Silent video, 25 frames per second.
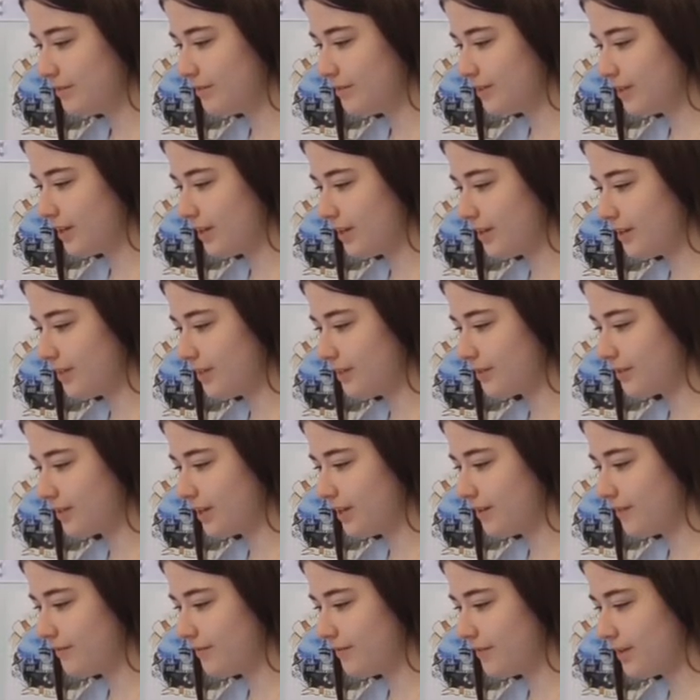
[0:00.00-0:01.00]
That is
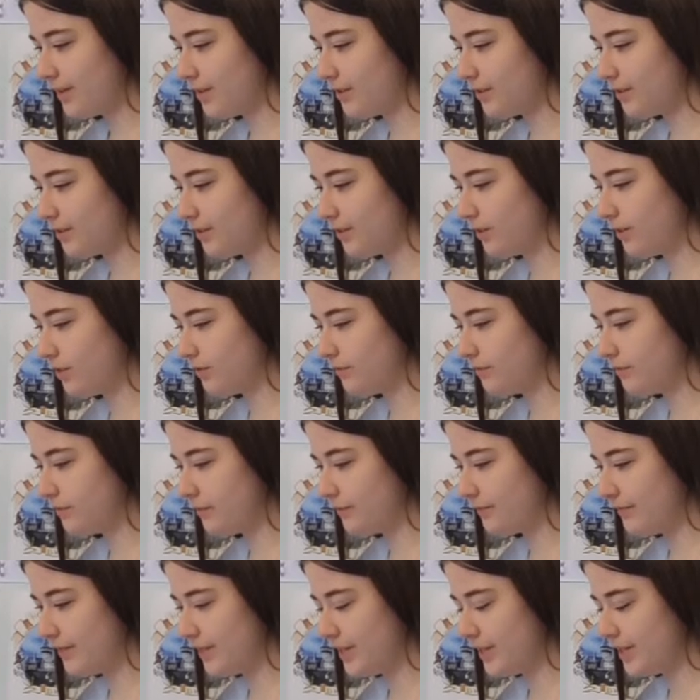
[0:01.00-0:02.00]
a face of
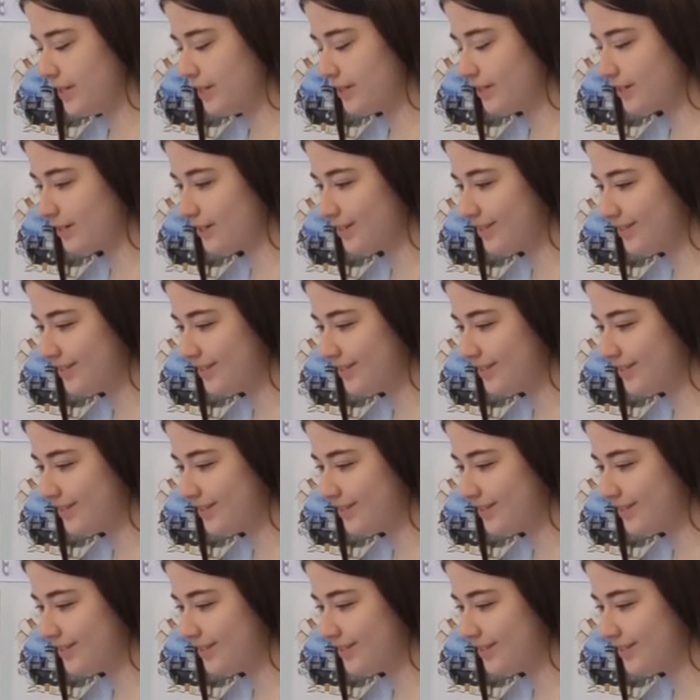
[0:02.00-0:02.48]
defeat.